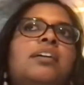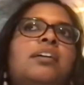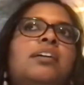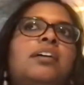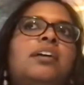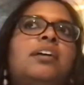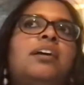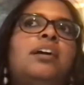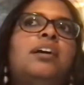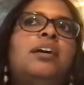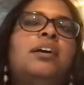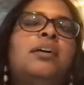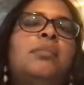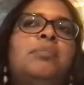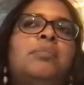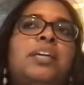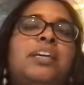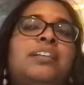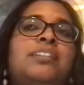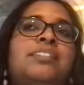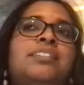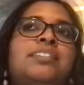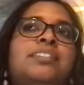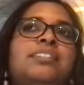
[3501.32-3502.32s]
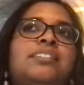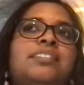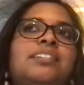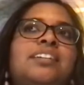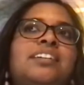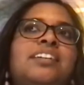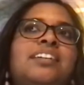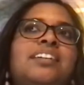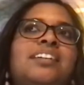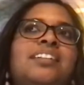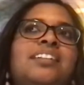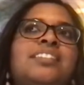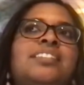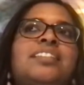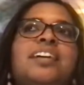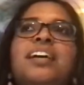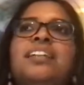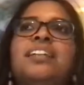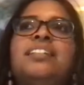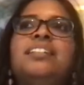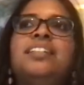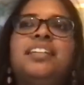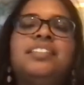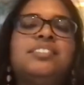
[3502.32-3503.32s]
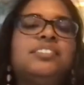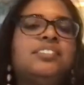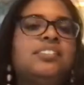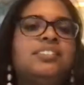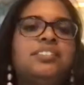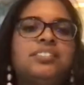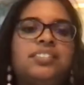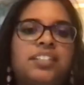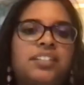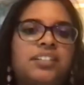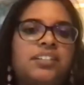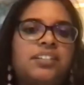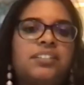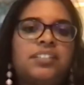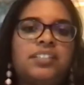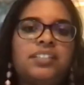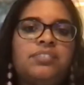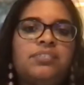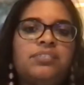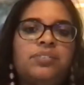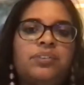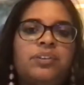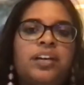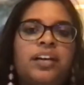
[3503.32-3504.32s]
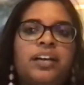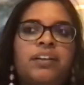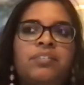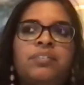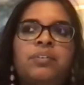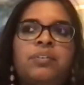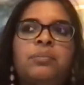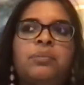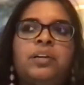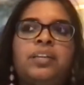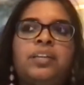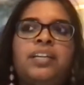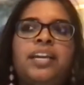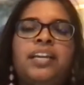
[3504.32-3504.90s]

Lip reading: it's not necessarily for everyone.